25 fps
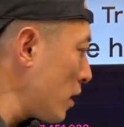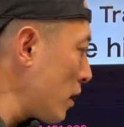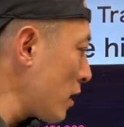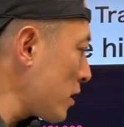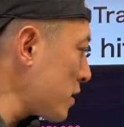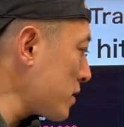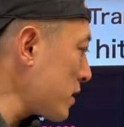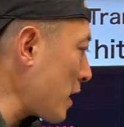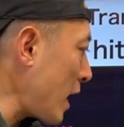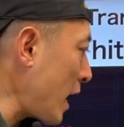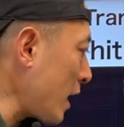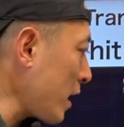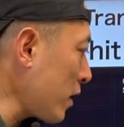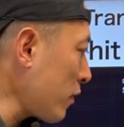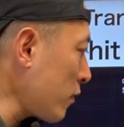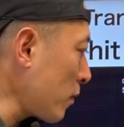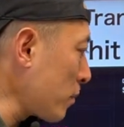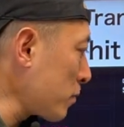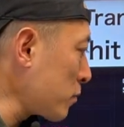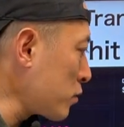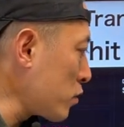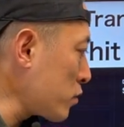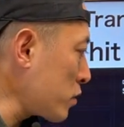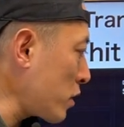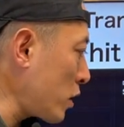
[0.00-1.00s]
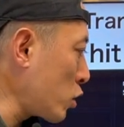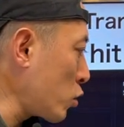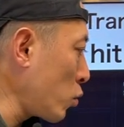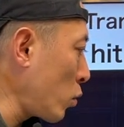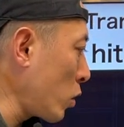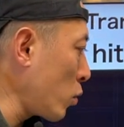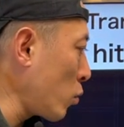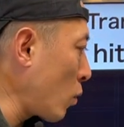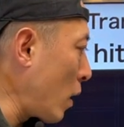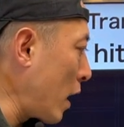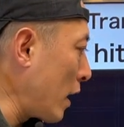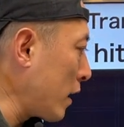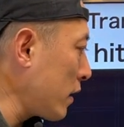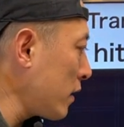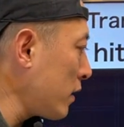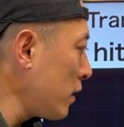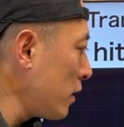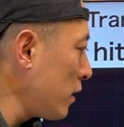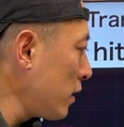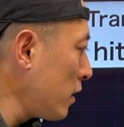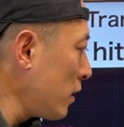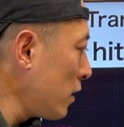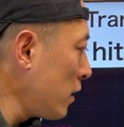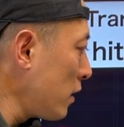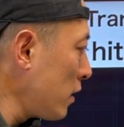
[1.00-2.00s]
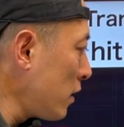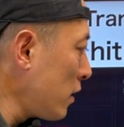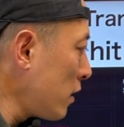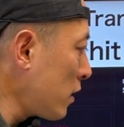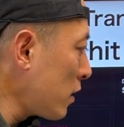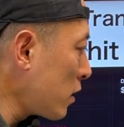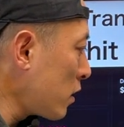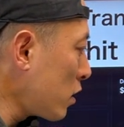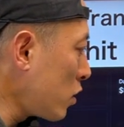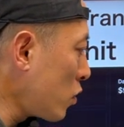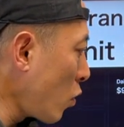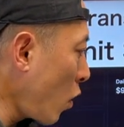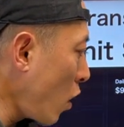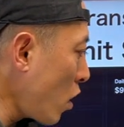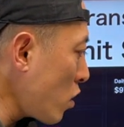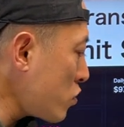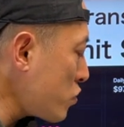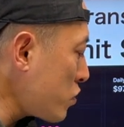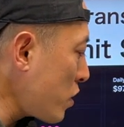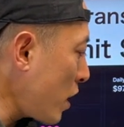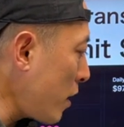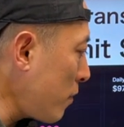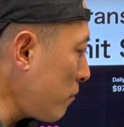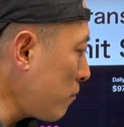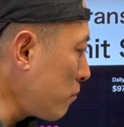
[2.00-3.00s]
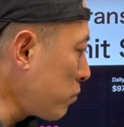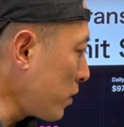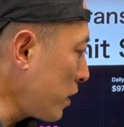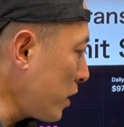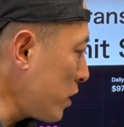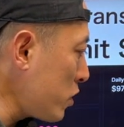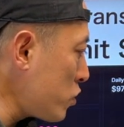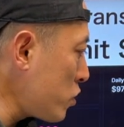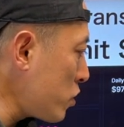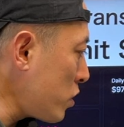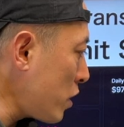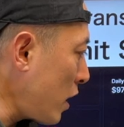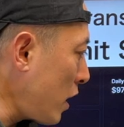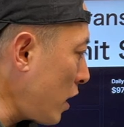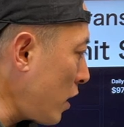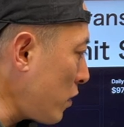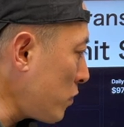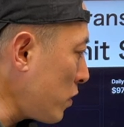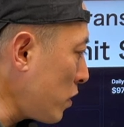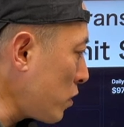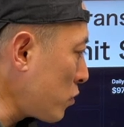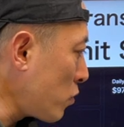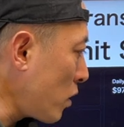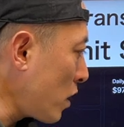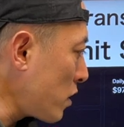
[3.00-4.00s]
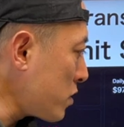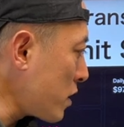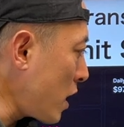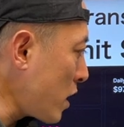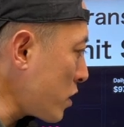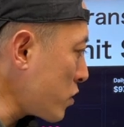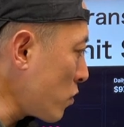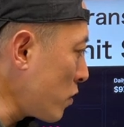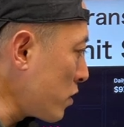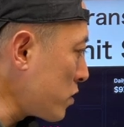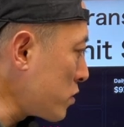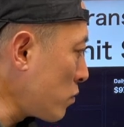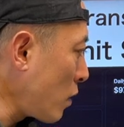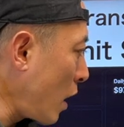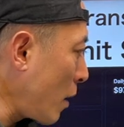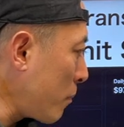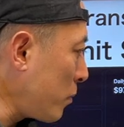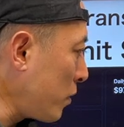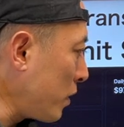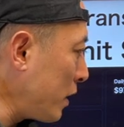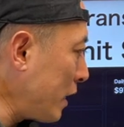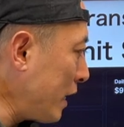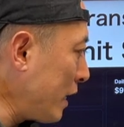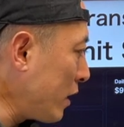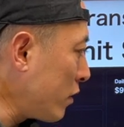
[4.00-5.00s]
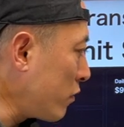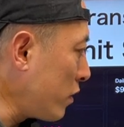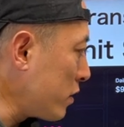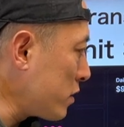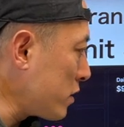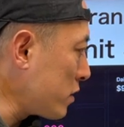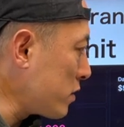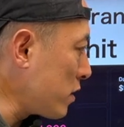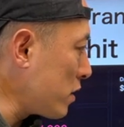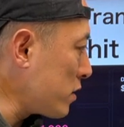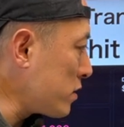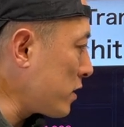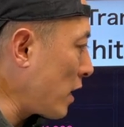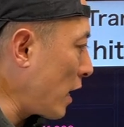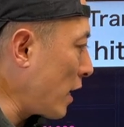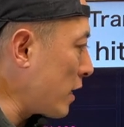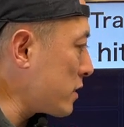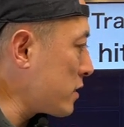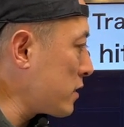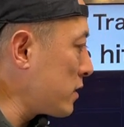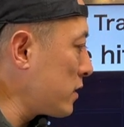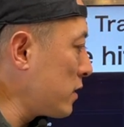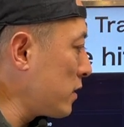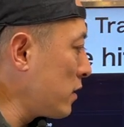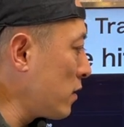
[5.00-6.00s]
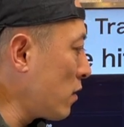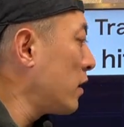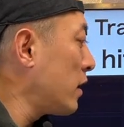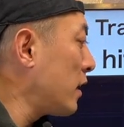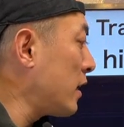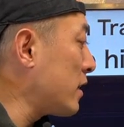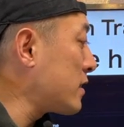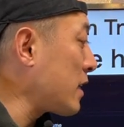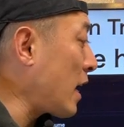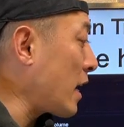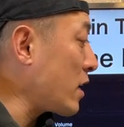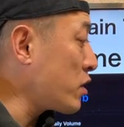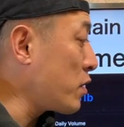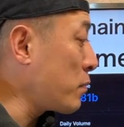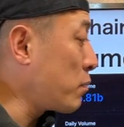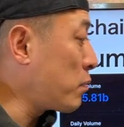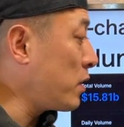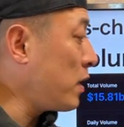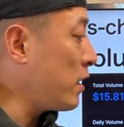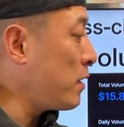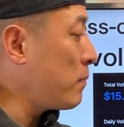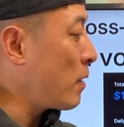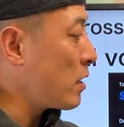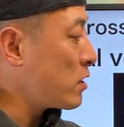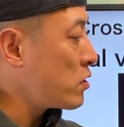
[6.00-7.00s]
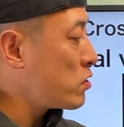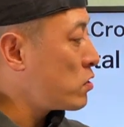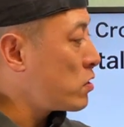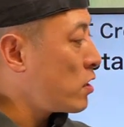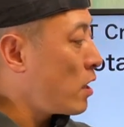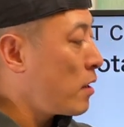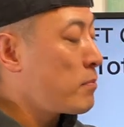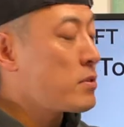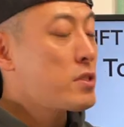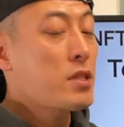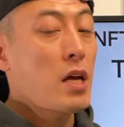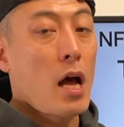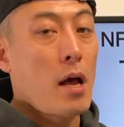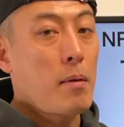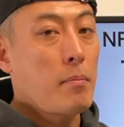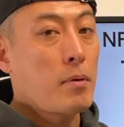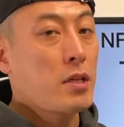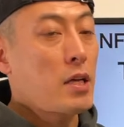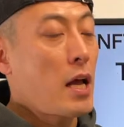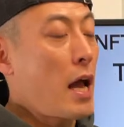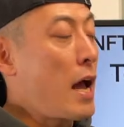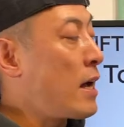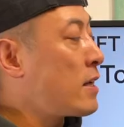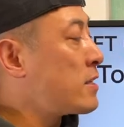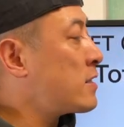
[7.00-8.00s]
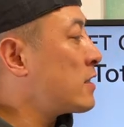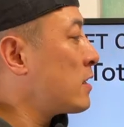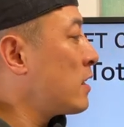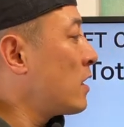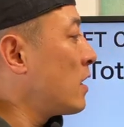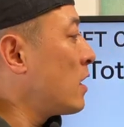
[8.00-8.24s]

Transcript: starting from 2021, cross-chain bridge NFT transaction is rapidly increasing these days. It's actually pretty much the same timing as